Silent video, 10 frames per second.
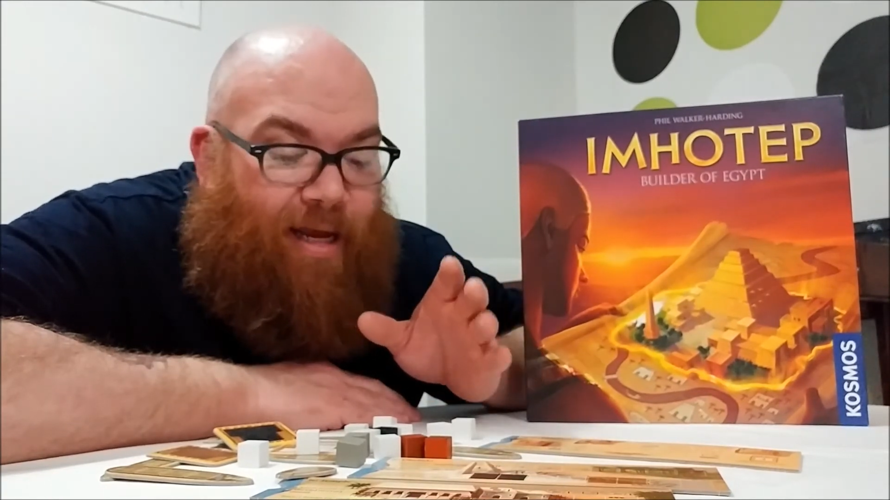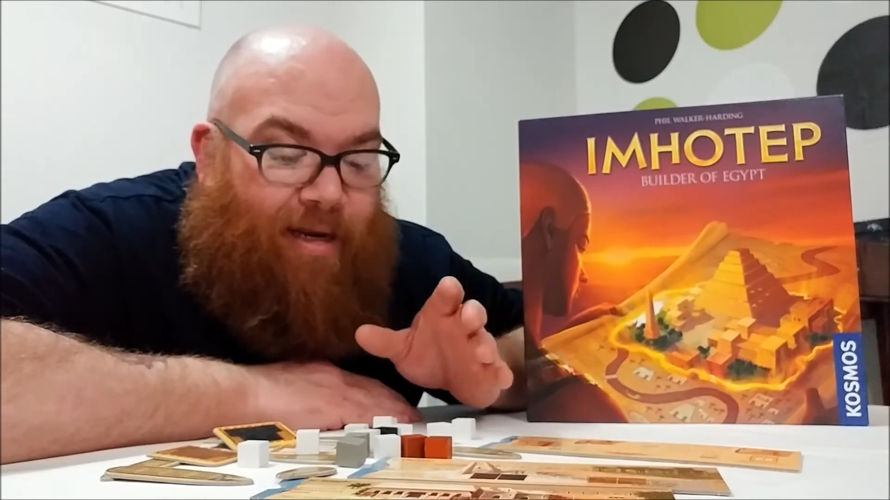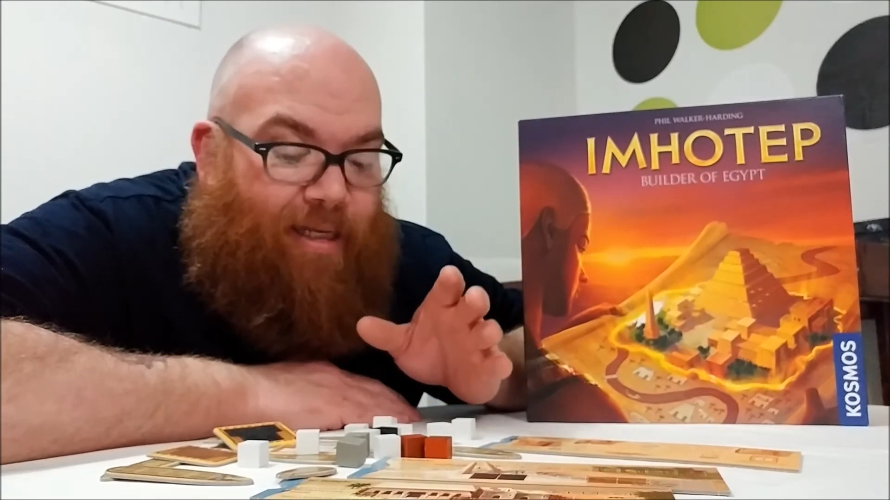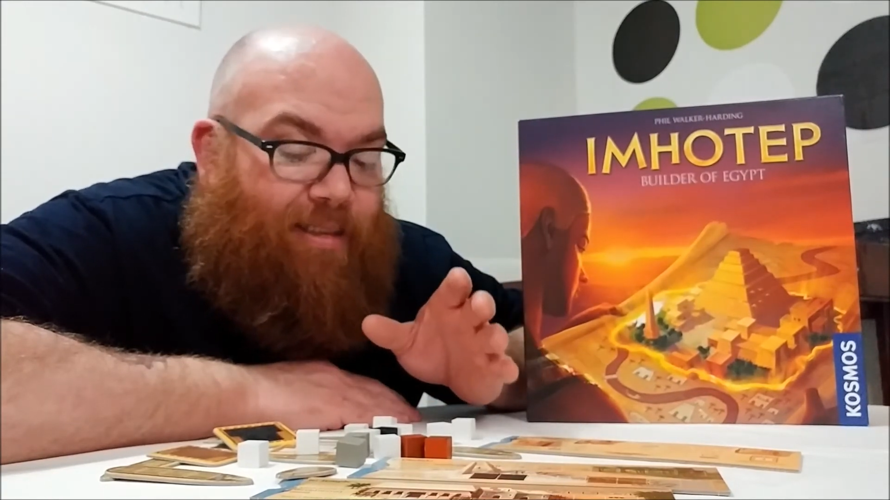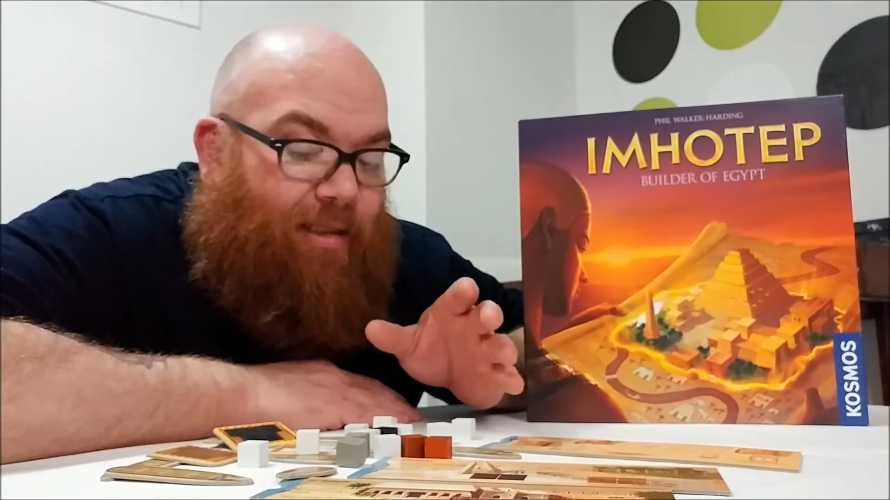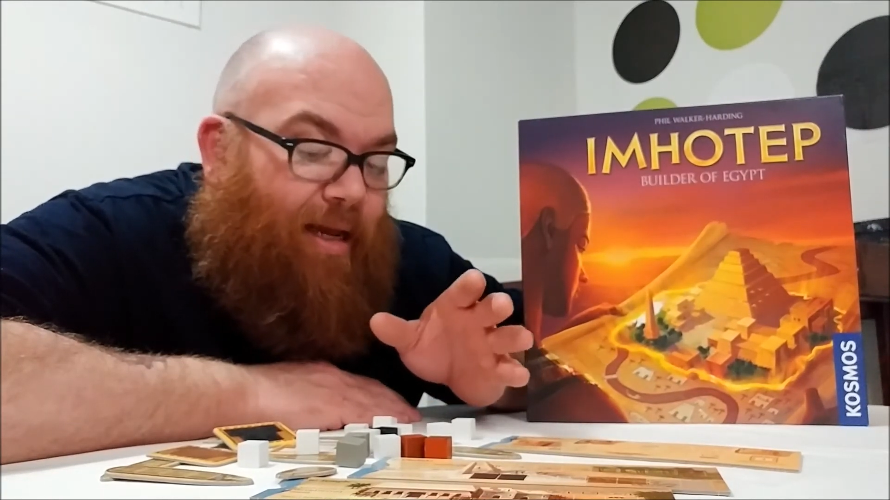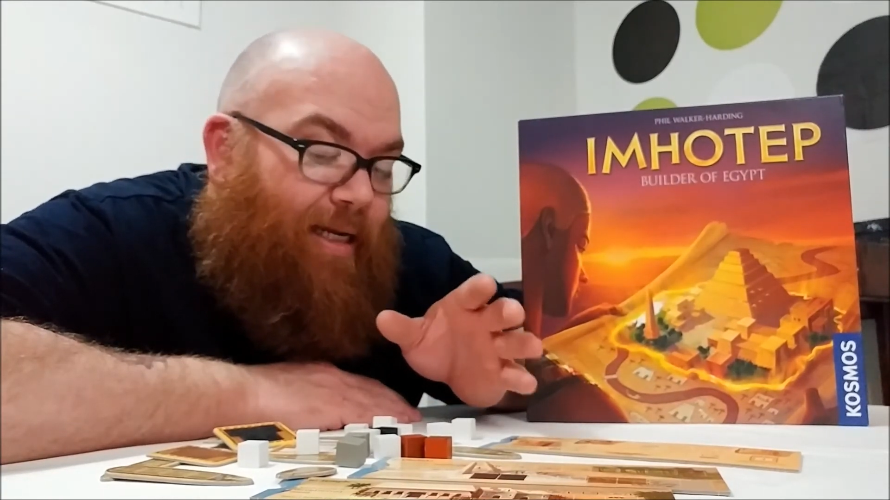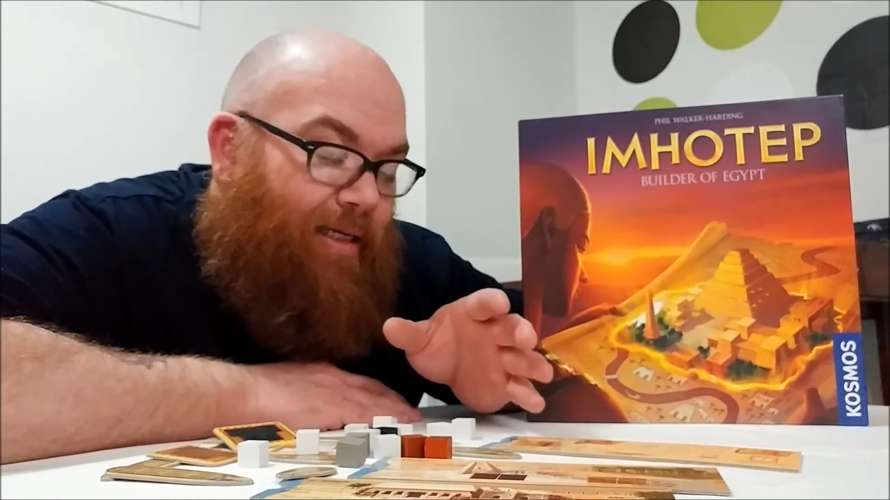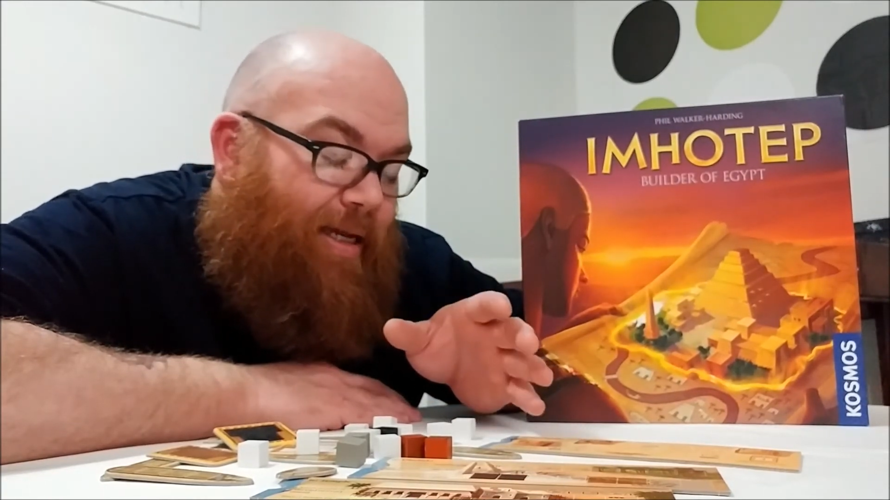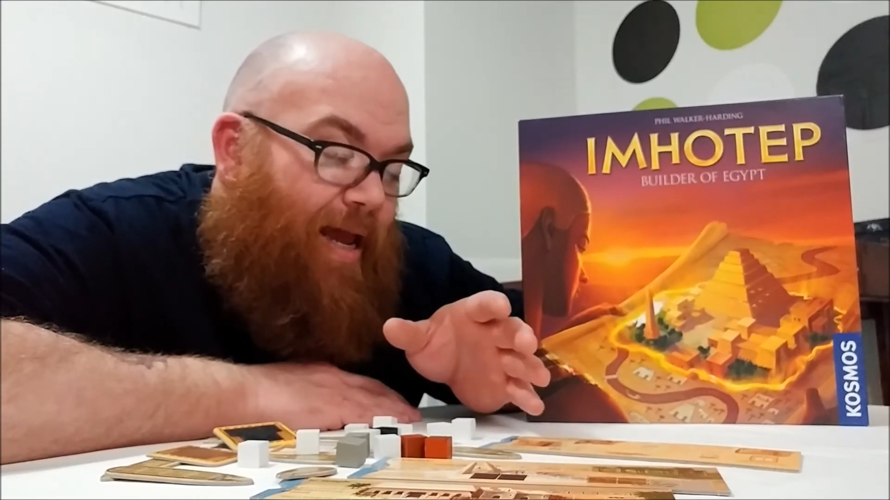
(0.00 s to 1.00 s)
and it's
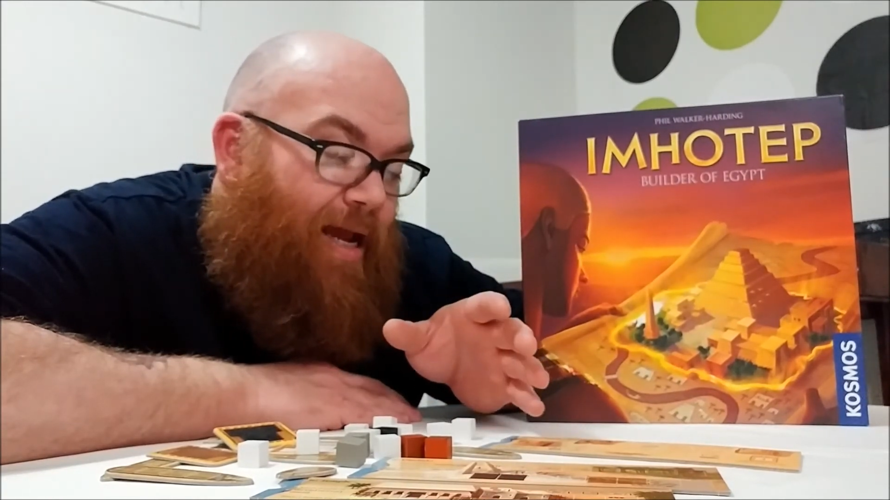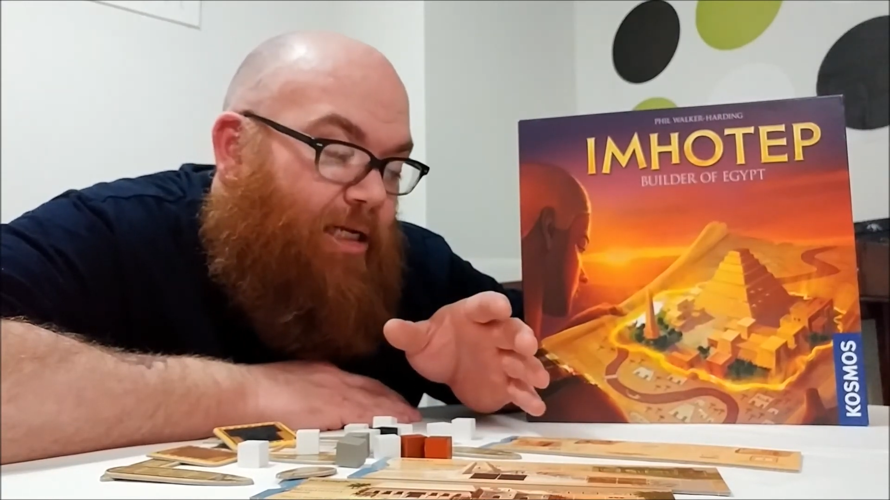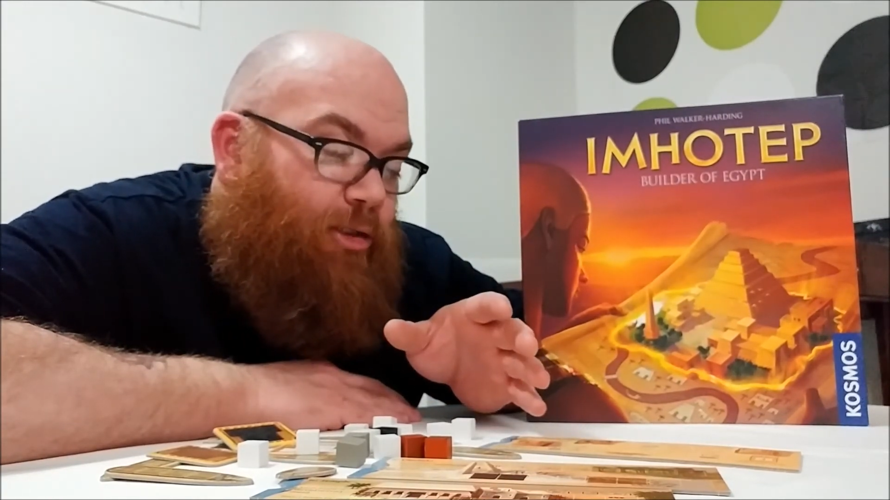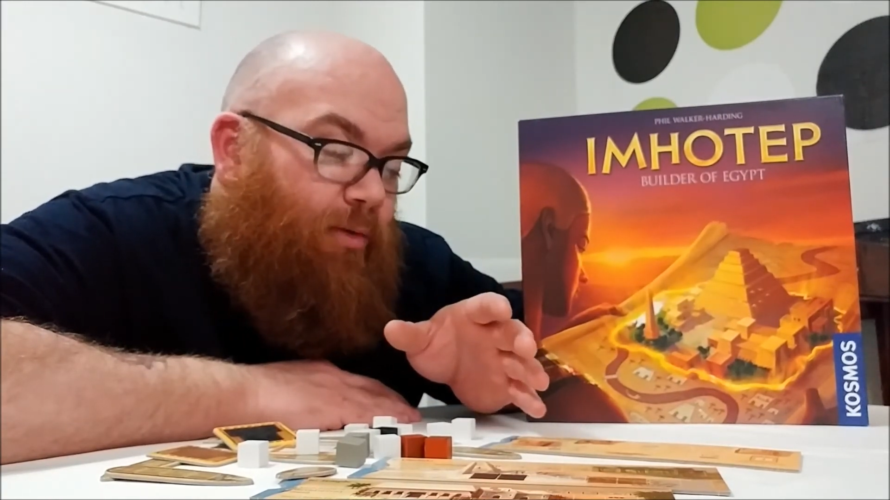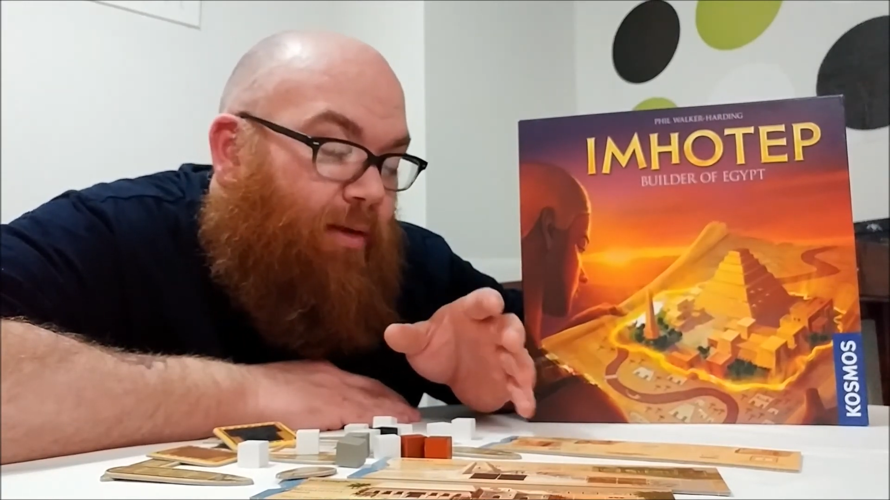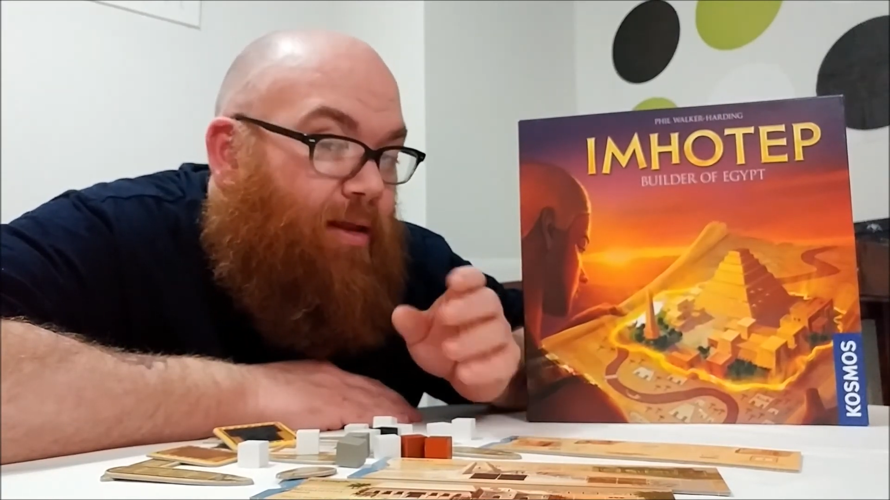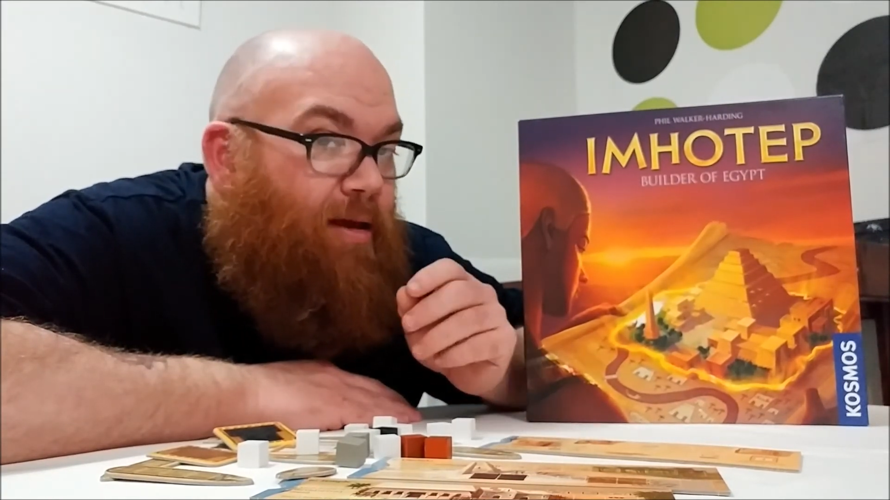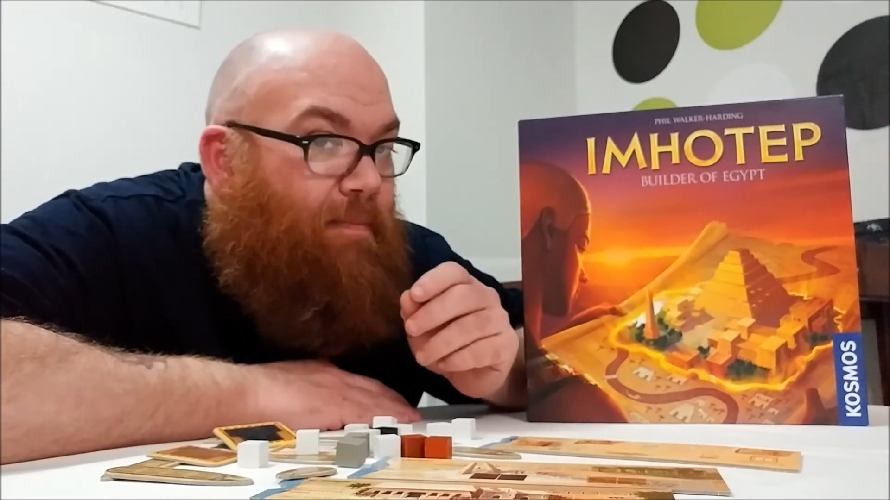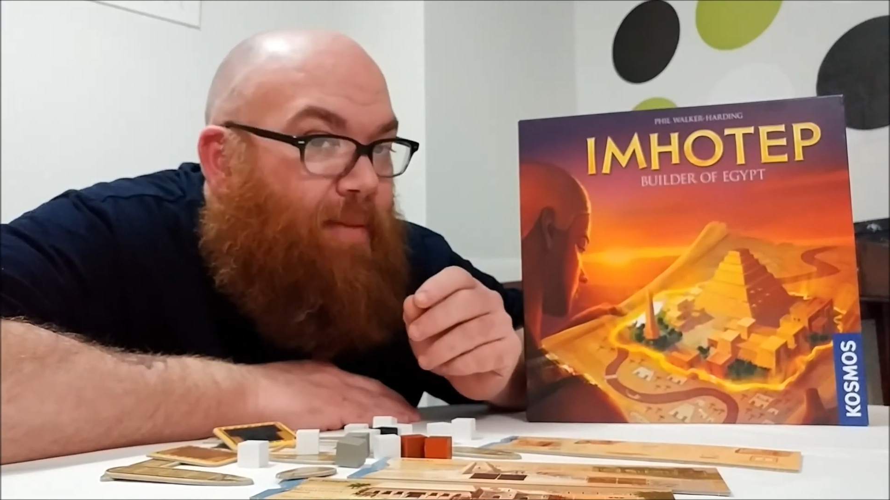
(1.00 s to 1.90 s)
light and casual,